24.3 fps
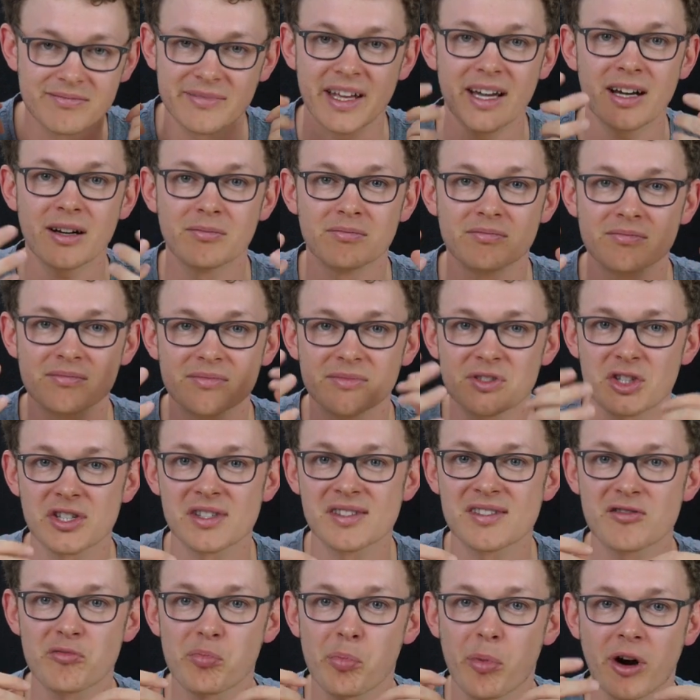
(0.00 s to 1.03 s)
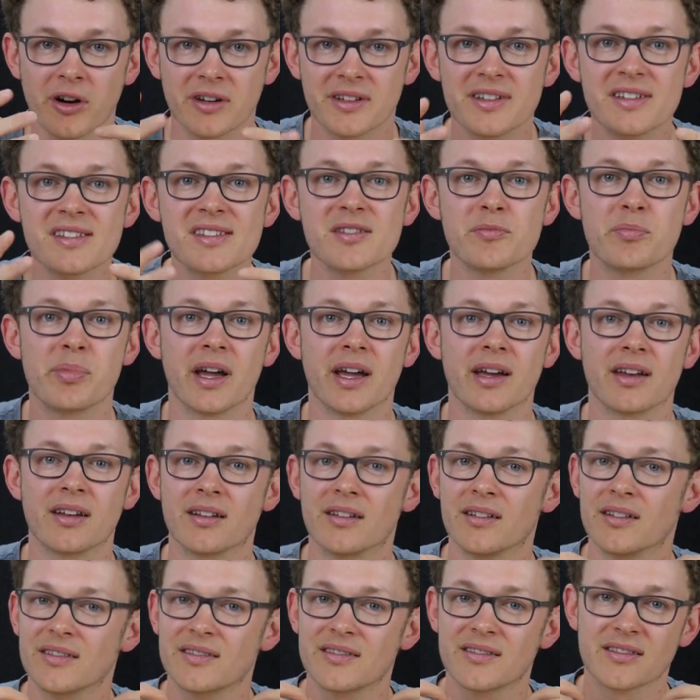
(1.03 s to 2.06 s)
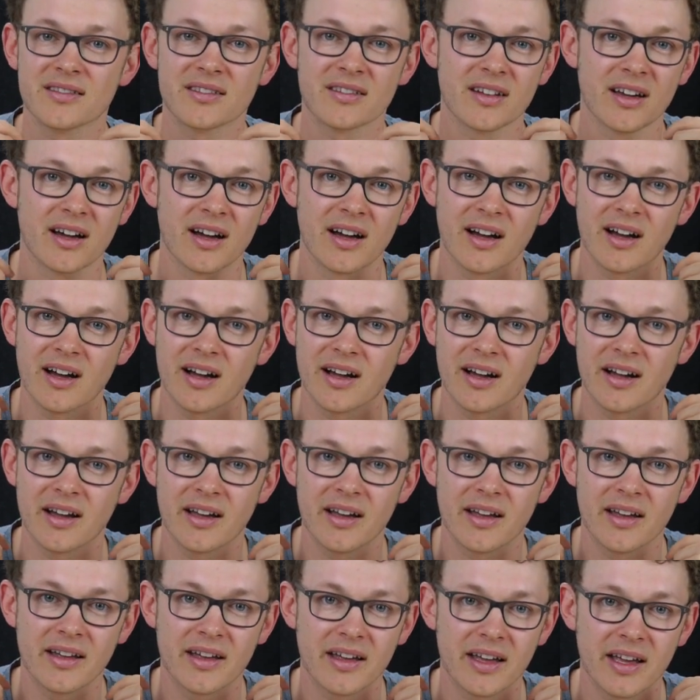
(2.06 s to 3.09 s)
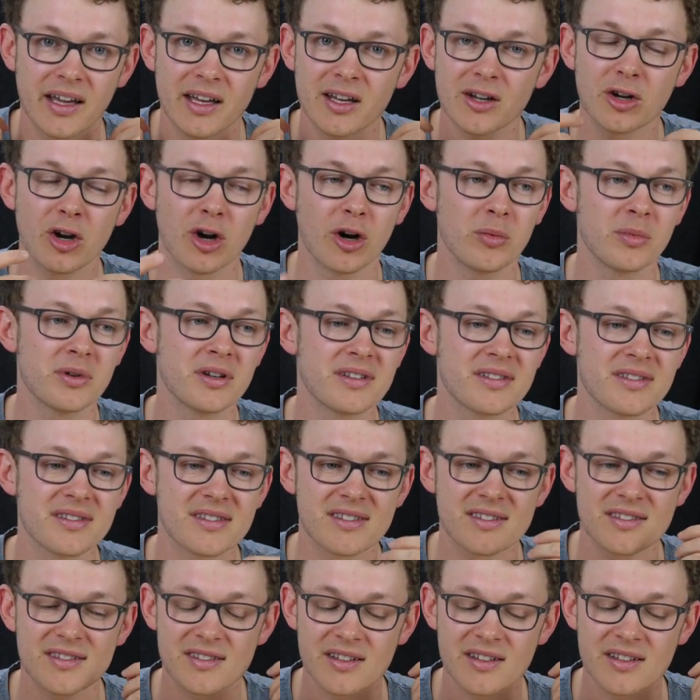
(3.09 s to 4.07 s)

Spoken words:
yeah, just participate in it. Hit a comment,